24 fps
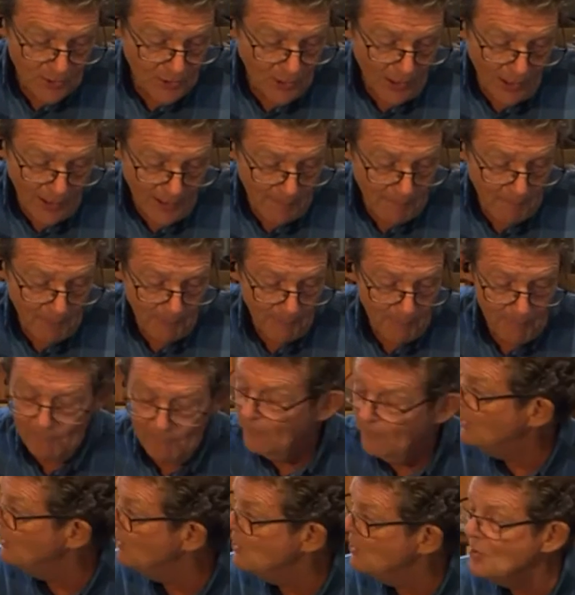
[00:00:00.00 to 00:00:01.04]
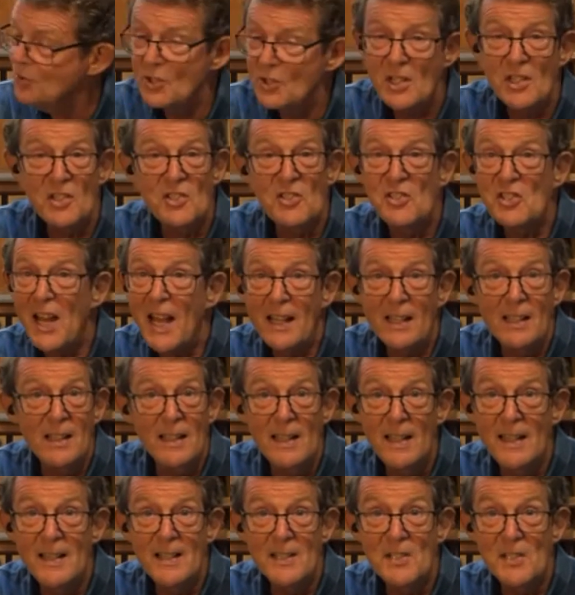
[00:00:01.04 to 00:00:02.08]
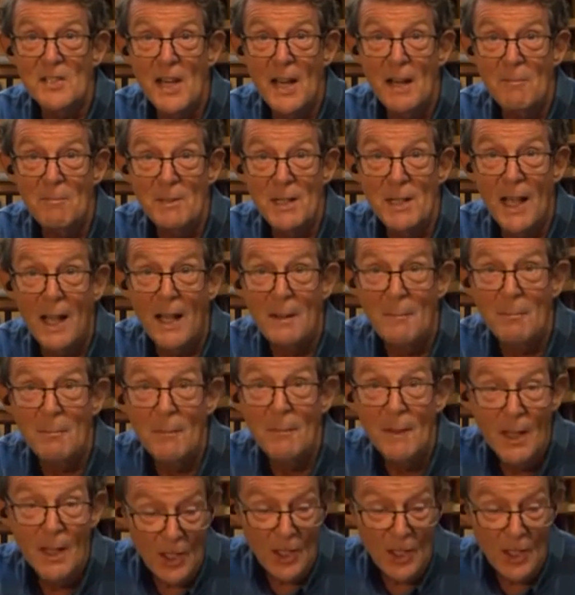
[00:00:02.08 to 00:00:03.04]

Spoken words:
Type, you use exactly the same type.